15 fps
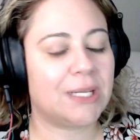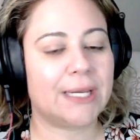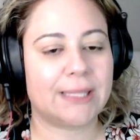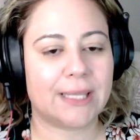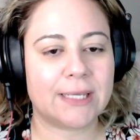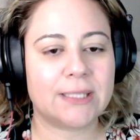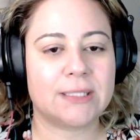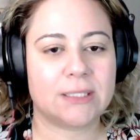
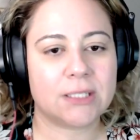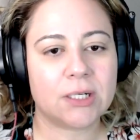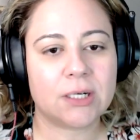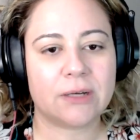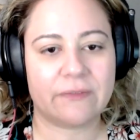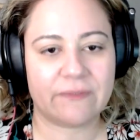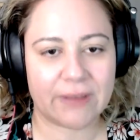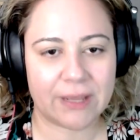Like it
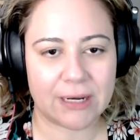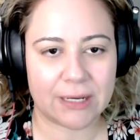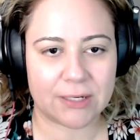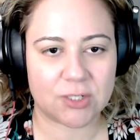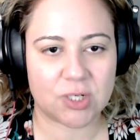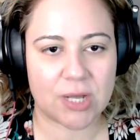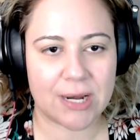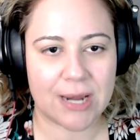took a
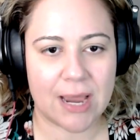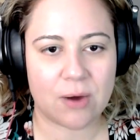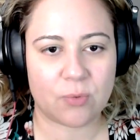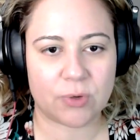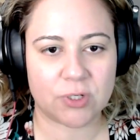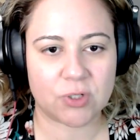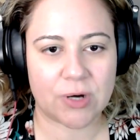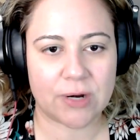village, and now
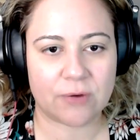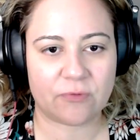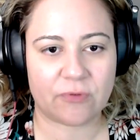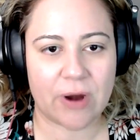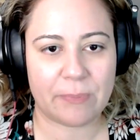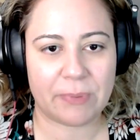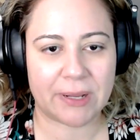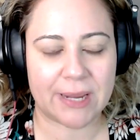we're trying to
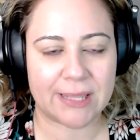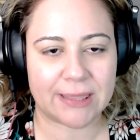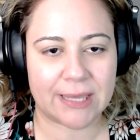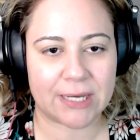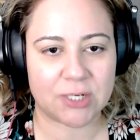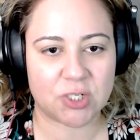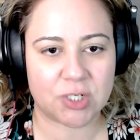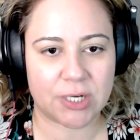replicate
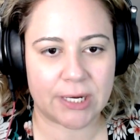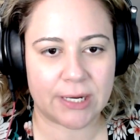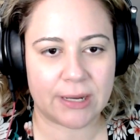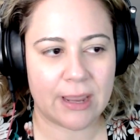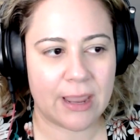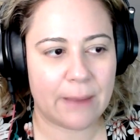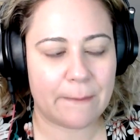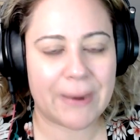that shit
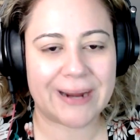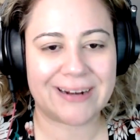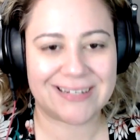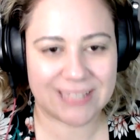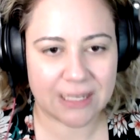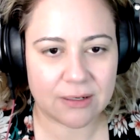by